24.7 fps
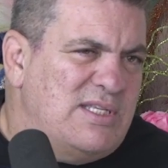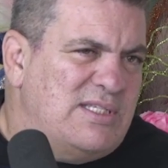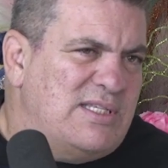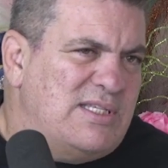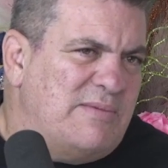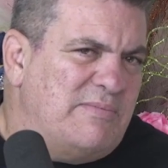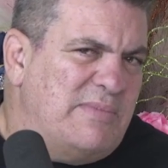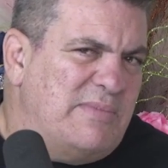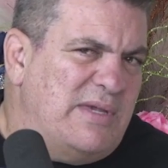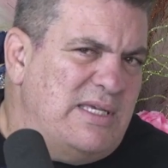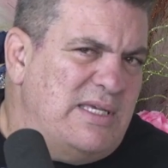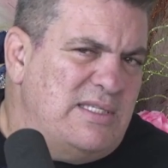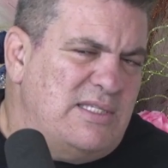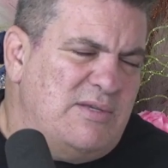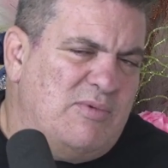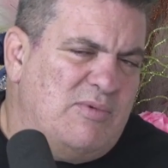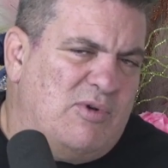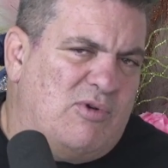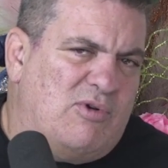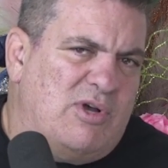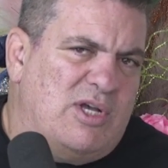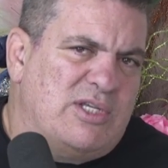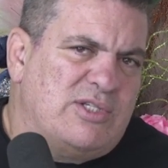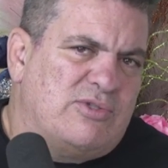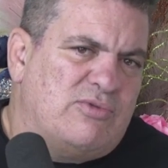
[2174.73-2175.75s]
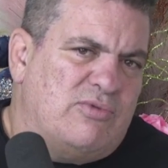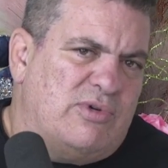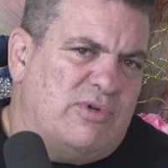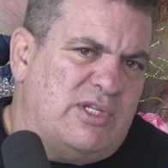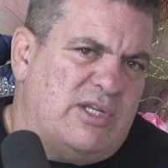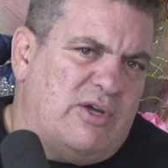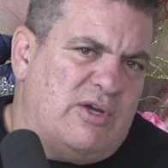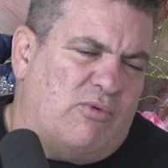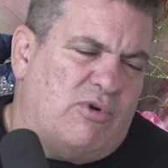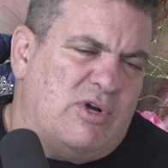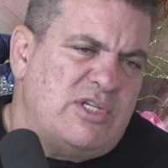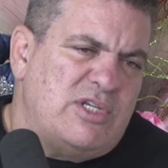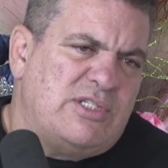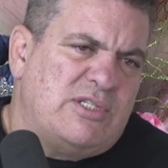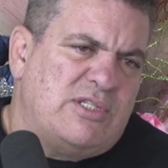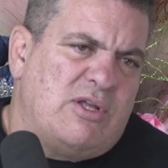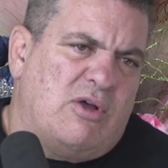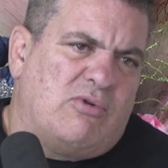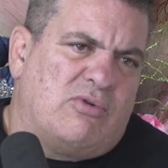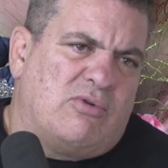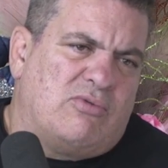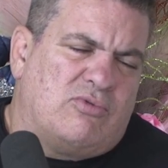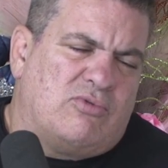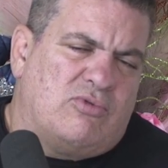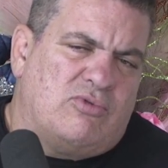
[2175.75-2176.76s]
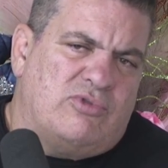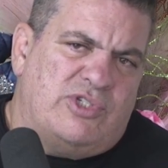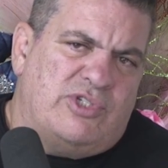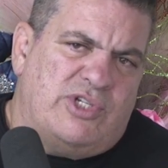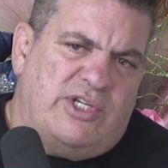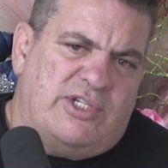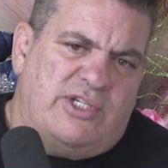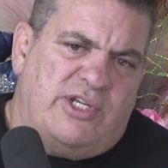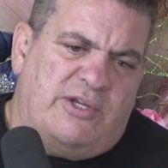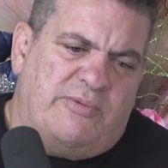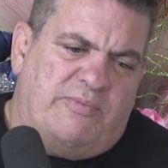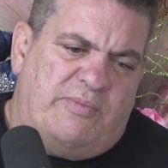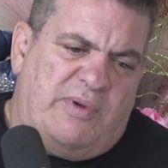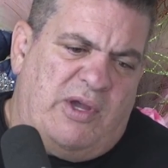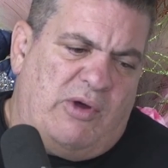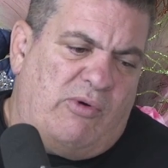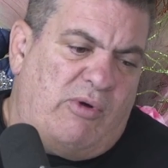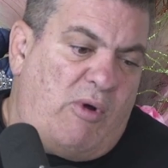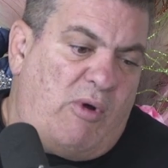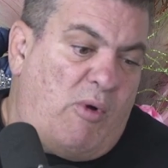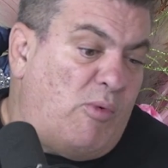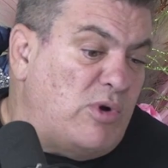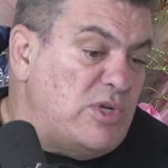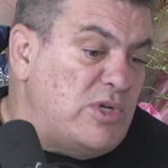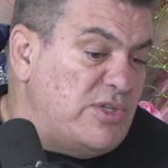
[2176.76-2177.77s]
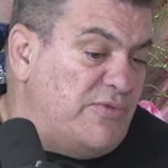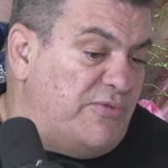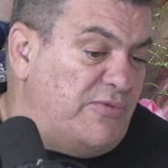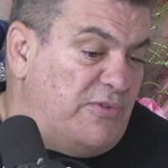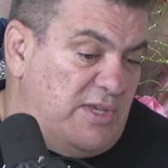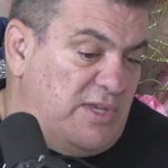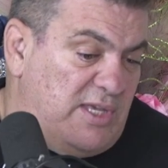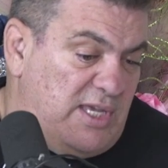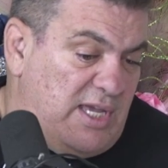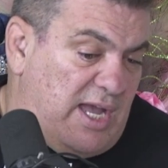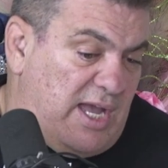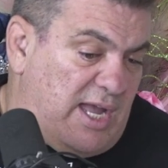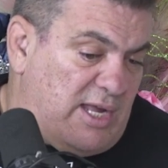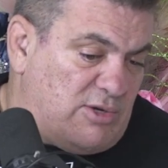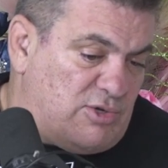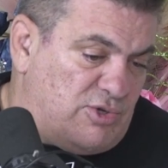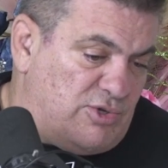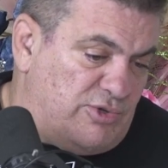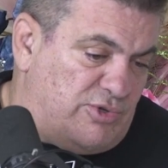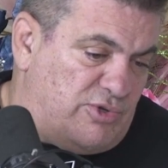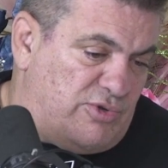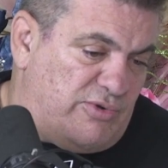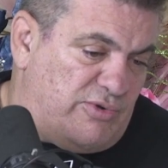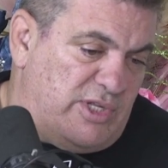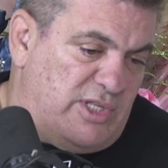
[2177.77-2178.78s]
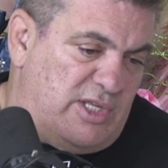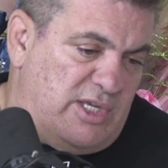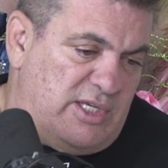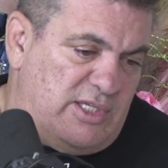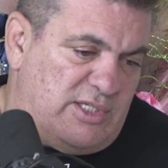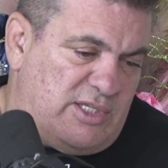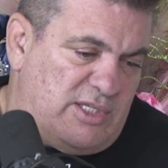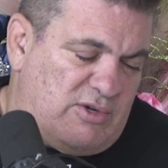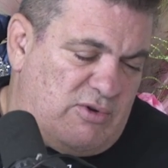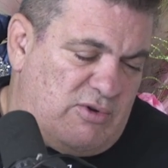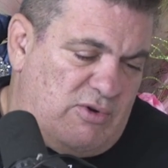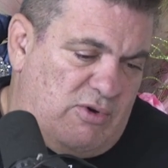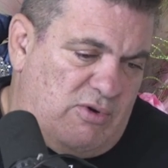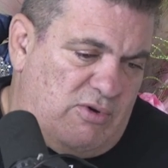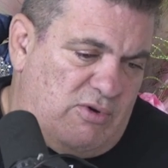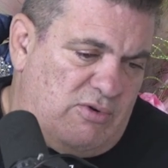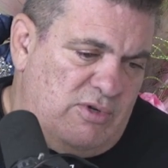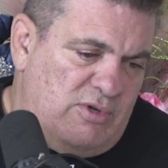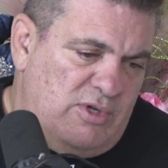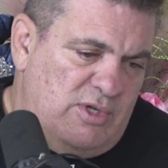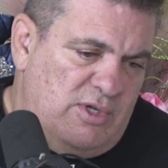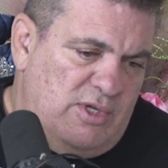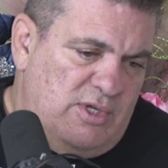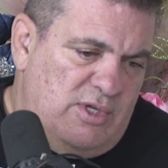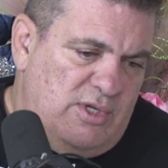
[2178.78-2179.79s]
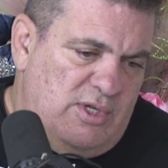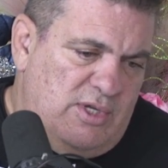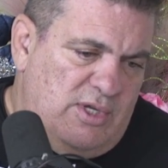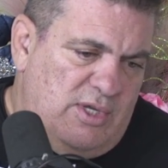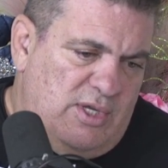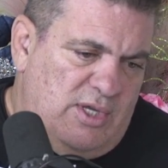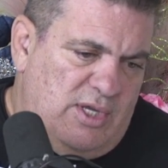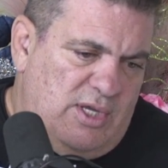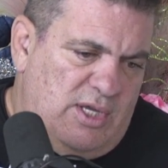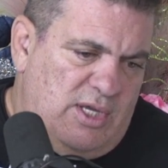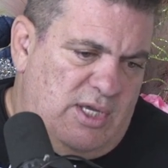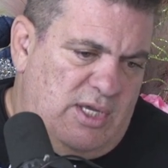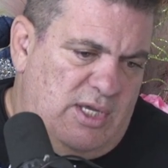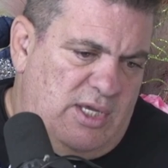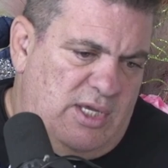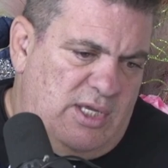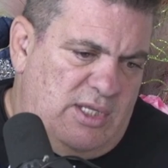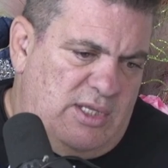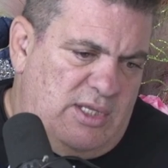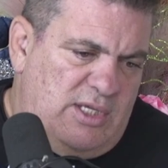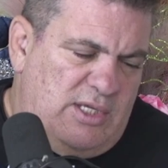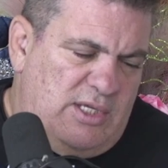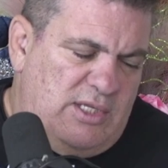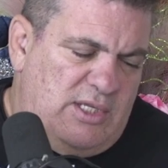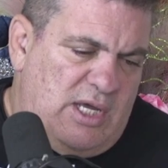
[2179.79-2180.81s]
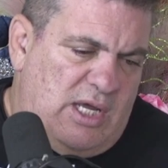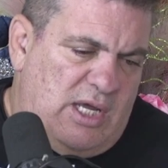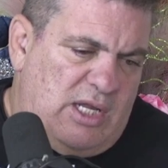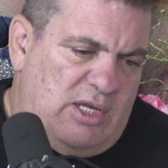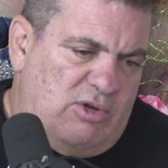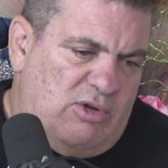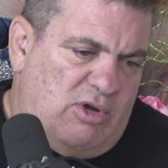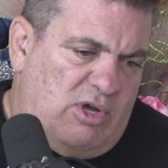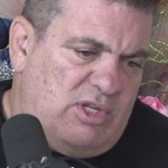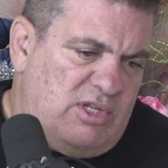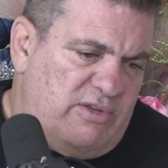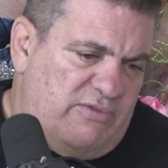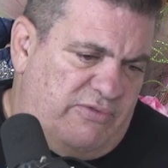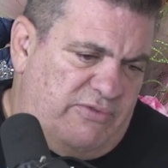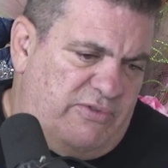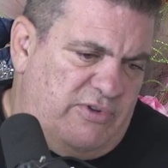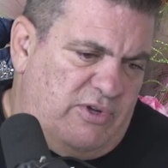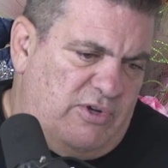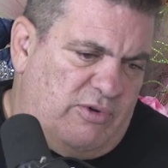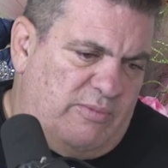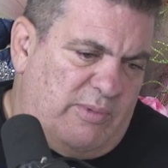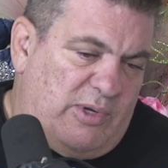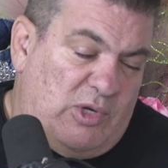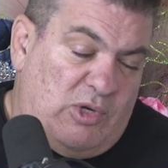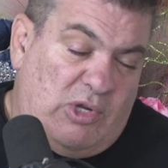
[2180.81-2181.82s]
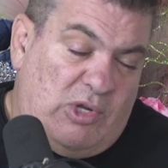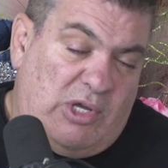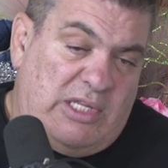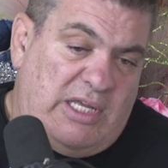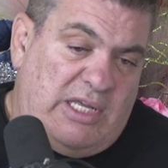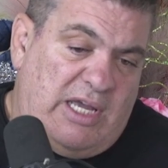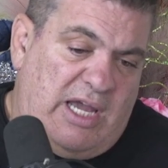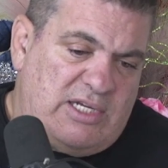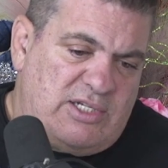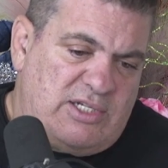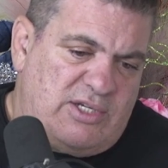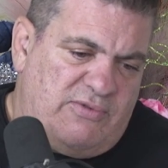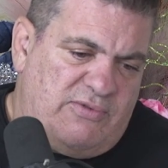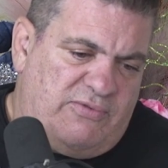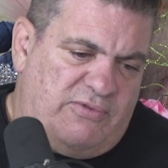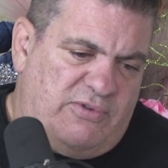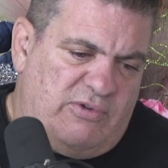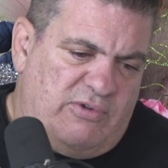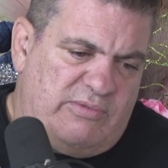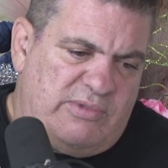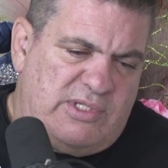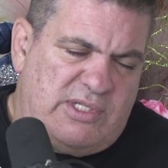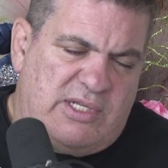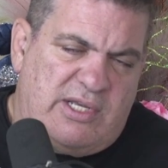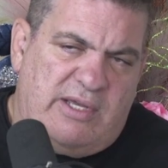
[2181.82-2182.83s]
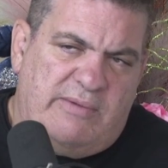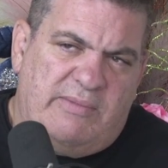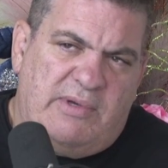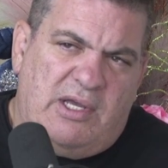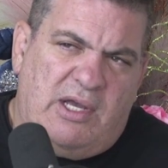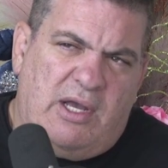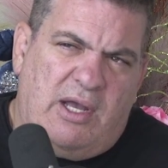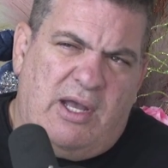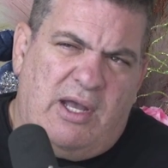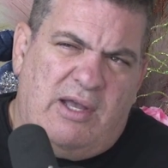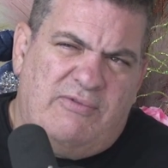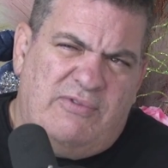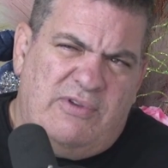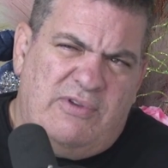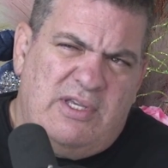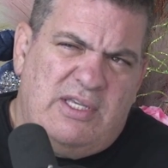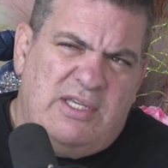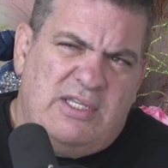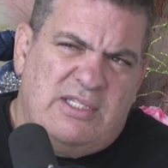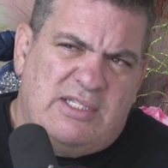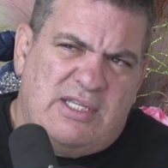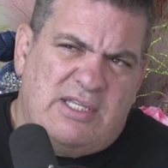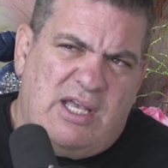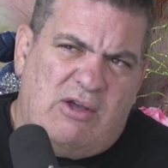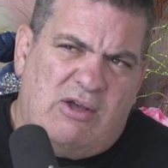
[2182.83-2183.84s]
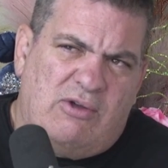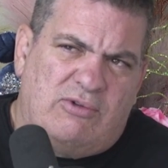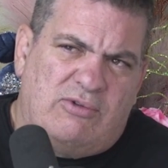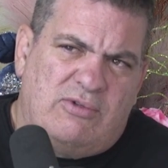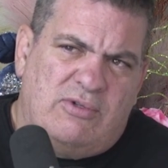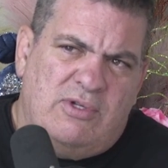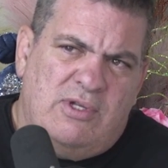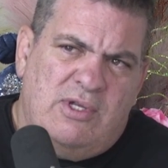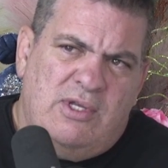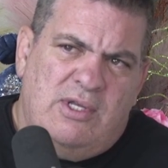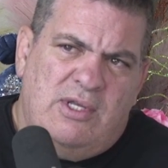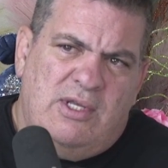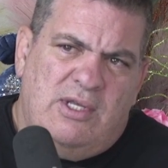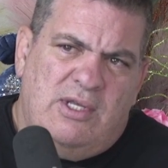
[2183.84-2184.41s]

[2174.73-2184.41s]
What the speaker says: But it's amazing because when there was talk to J.J. Perry, I was with him actually 3 days ago. He did another action film. It's coming out. I think it's out.